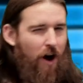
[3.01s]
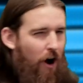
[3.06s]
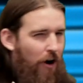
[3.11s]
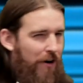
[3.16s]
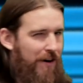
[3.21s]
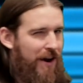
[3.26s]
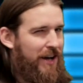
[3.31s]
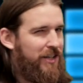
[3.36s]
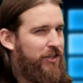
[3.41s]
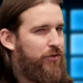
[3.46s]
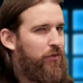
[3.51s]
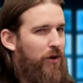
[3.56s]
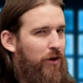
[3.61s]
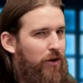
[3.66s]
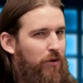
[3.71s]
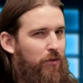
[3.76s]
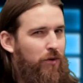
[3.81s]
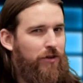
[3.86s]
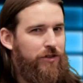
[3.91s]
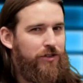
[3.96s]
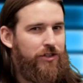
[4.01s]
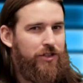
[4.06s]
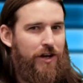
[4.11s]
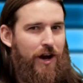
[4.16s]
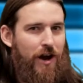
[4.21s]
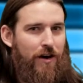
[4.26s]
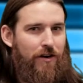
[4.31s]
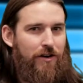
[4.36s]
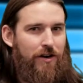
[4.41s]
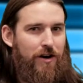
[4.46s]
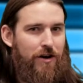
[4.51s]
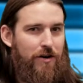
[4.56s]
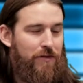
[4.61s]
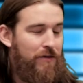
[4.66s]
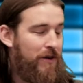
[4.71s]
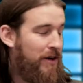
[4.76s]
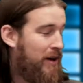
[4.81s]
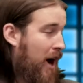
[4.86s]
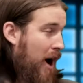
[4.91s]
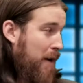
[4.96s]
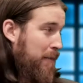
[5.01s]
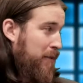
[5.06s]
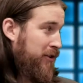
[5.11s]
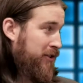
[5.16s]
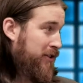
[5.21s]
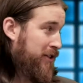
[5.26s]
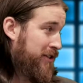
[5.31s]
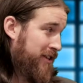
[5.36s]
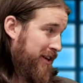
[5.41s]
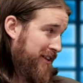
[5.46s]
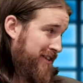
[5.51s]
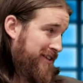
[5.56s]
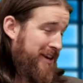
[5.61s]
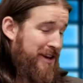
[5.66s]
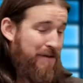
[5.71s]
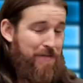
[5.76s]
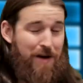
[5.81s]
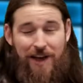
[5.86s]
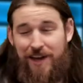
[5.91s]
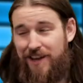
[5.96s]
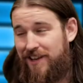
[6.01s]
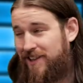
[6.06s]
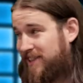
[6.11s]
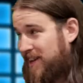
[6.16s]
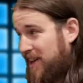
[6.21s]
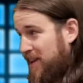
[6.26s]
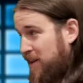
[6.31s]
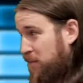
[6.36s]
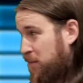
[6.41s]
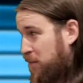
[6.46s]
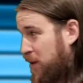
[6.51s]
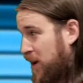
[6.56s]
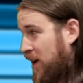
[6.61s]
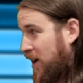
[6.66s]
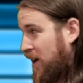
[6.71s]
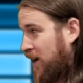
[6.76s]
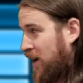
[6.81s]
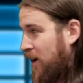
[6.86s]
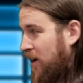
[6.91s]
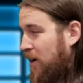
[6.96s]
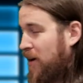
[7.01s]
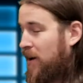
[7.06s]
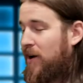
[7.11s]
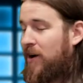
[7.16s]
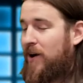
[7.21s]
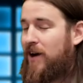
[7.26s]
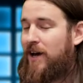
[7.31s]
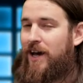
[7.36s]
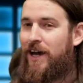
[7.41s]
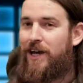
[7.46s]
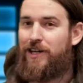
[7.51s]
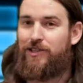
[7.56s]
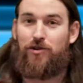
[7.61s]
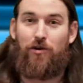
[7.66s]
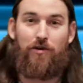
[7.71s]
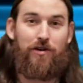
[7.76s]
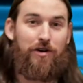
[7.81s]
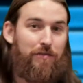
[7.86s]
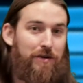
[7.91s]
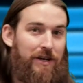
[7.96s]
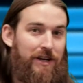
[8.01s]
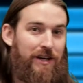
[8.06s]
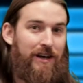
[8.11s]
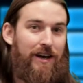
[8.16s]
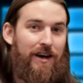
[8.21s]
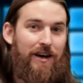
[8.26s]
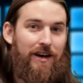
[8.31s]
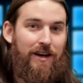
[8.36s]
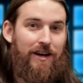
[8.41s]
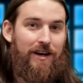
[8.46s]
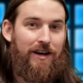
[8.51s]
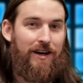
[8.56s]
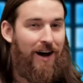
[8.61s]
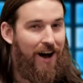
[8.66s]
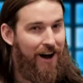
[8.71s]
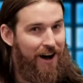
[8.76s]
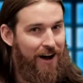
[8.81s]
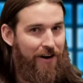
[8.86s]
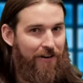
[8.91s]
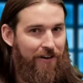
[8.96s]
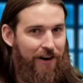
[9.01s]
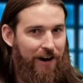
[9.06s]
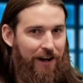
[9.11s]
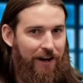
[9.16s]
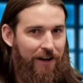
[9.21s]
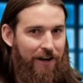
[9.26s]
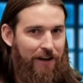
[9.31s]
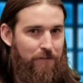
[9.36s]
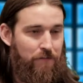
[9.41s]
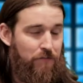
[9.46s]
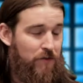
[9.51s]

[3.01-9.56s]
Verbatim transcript: Our next real world scenario I present to Team A and Team B is going to be hiring.